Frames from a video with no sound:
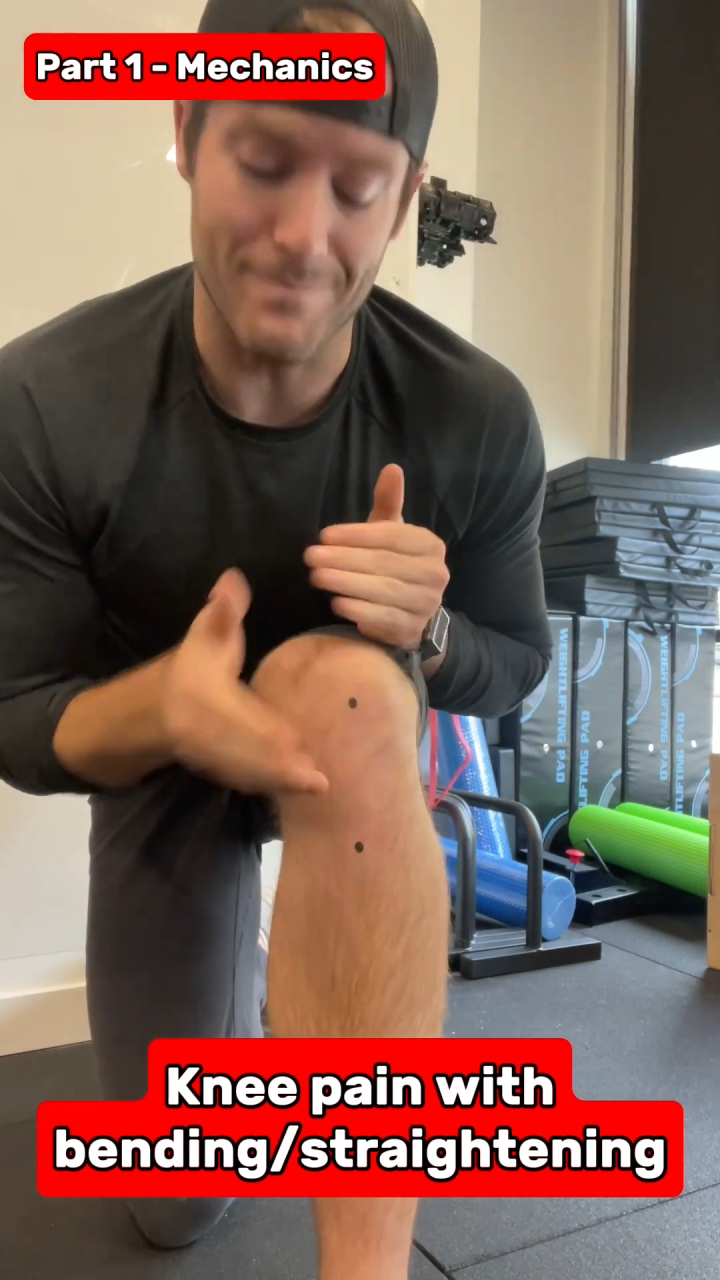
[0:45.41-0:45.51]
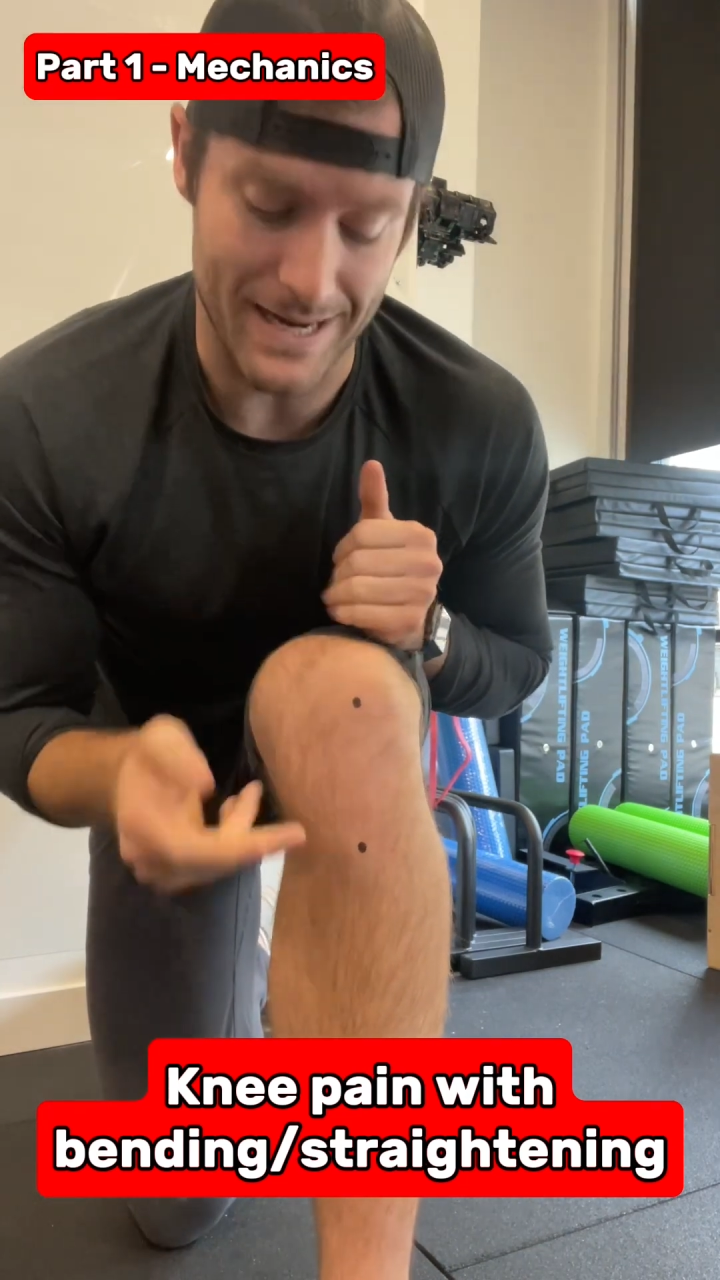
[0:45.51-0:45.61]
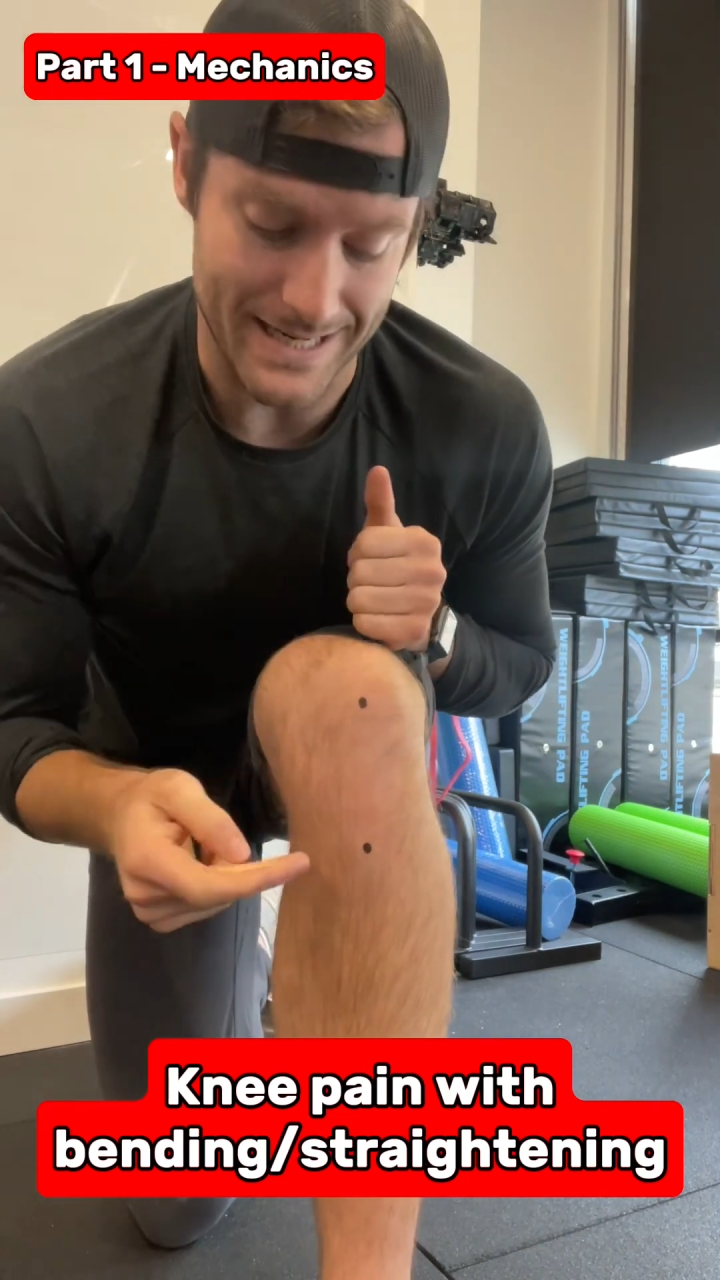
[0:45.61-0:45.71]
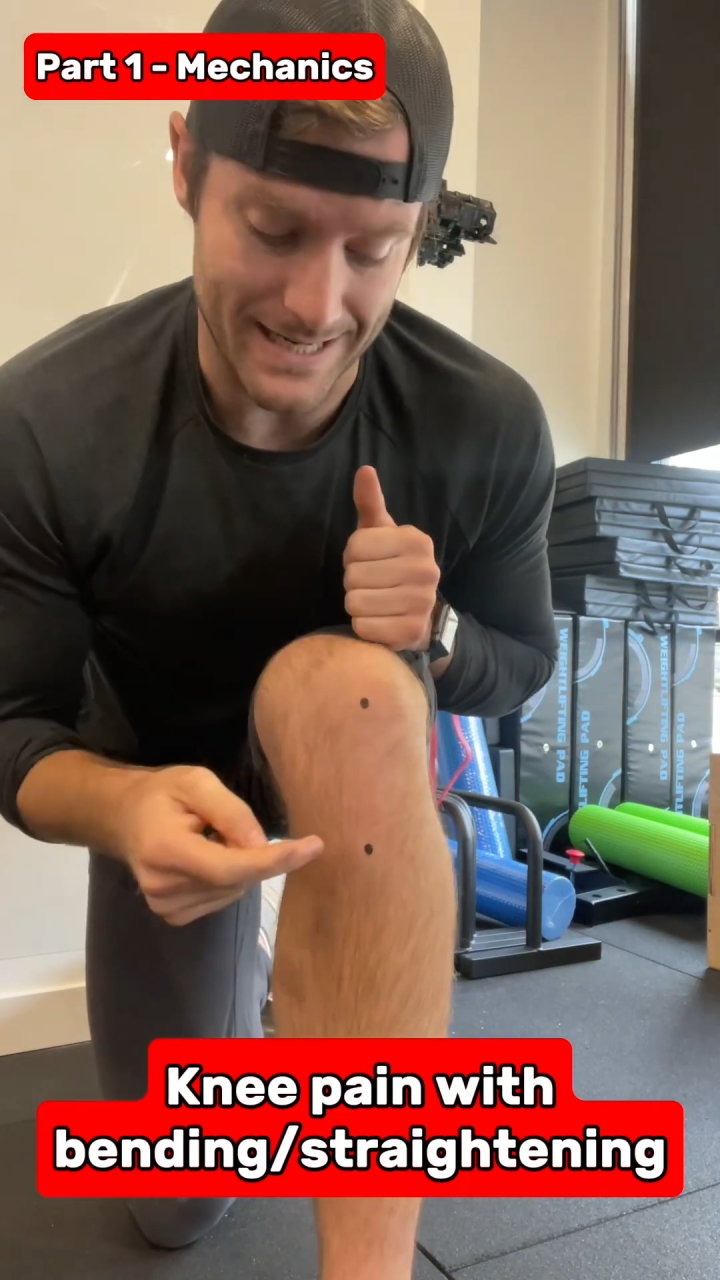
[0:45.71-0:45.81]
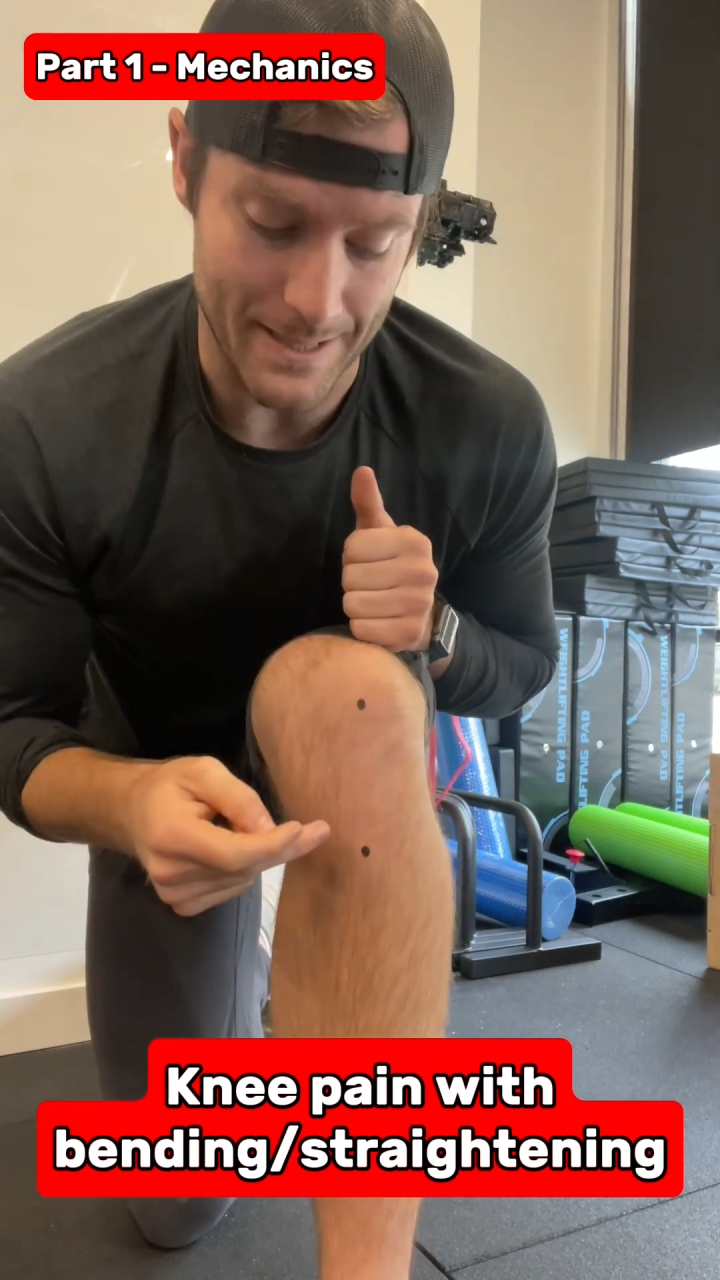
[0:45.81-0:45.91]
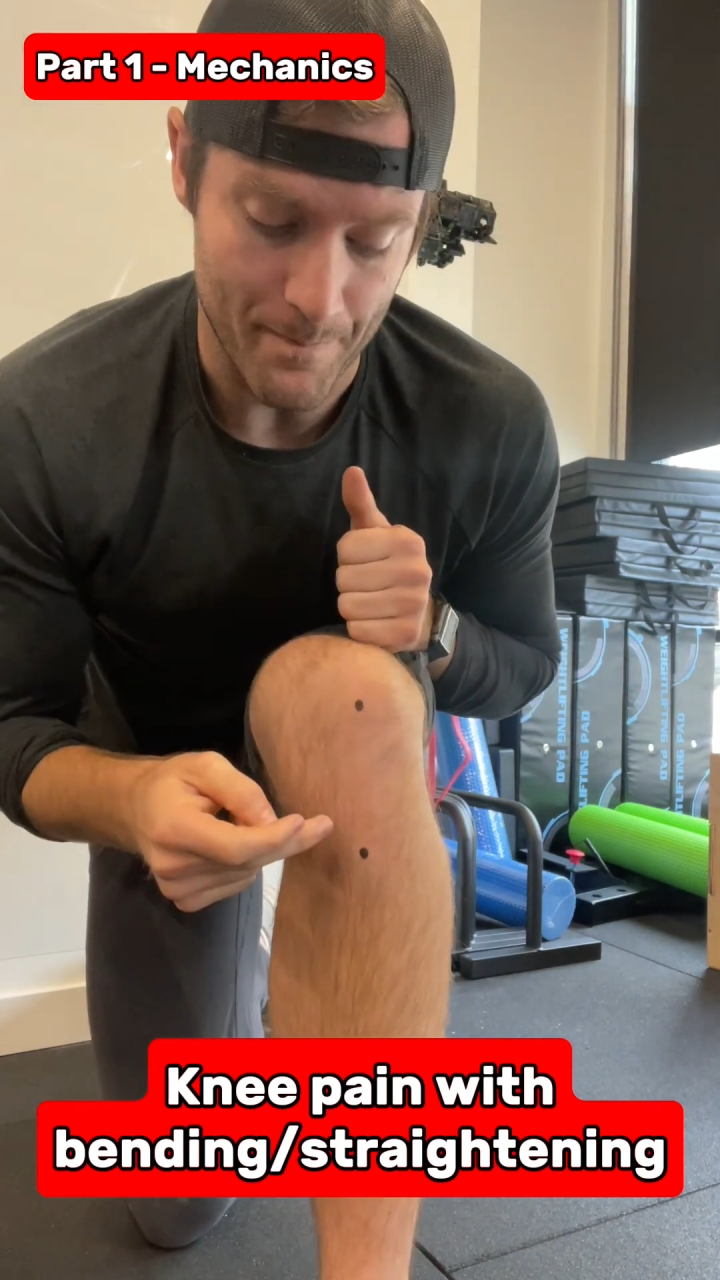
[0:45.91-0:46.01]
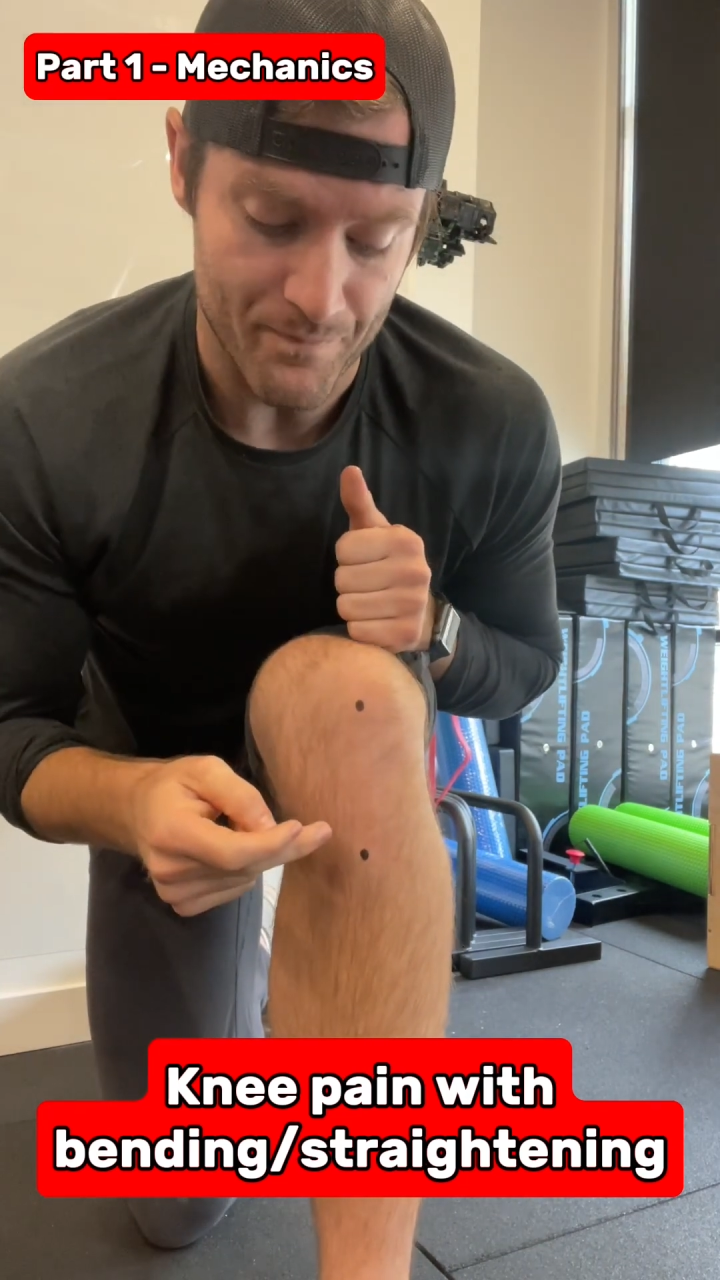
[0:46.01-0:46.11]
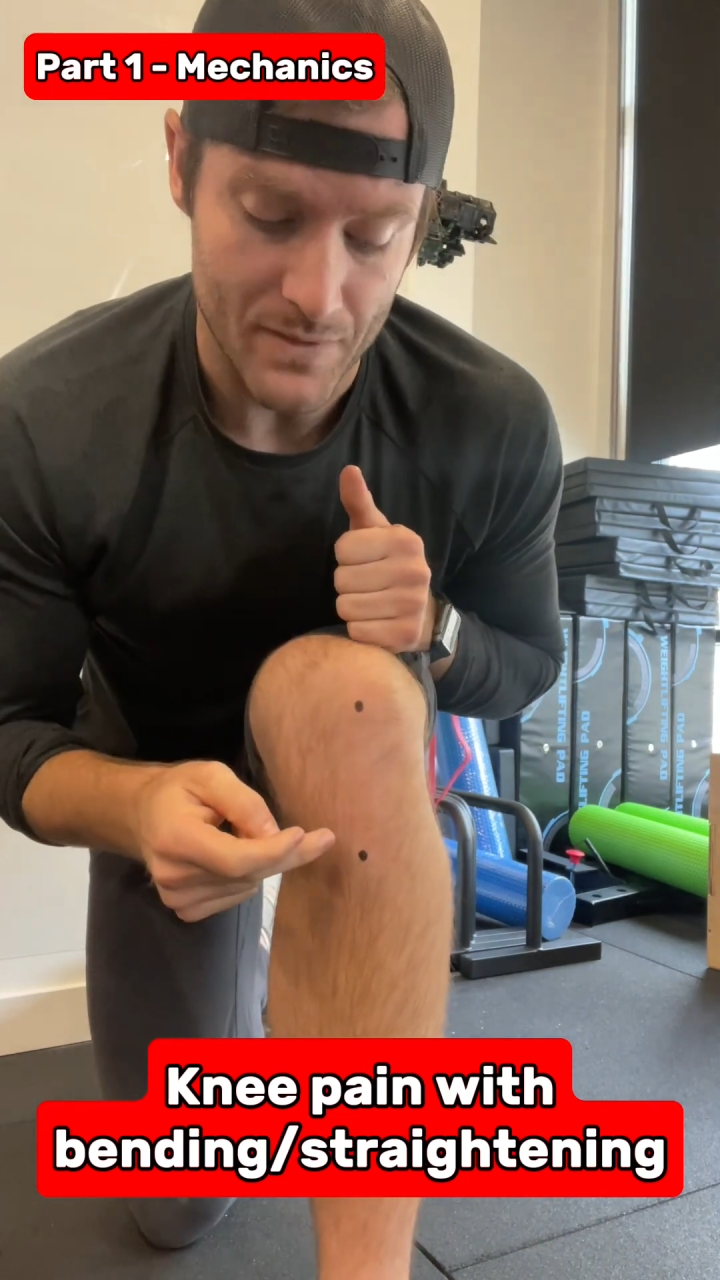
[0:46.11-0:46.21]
my knee,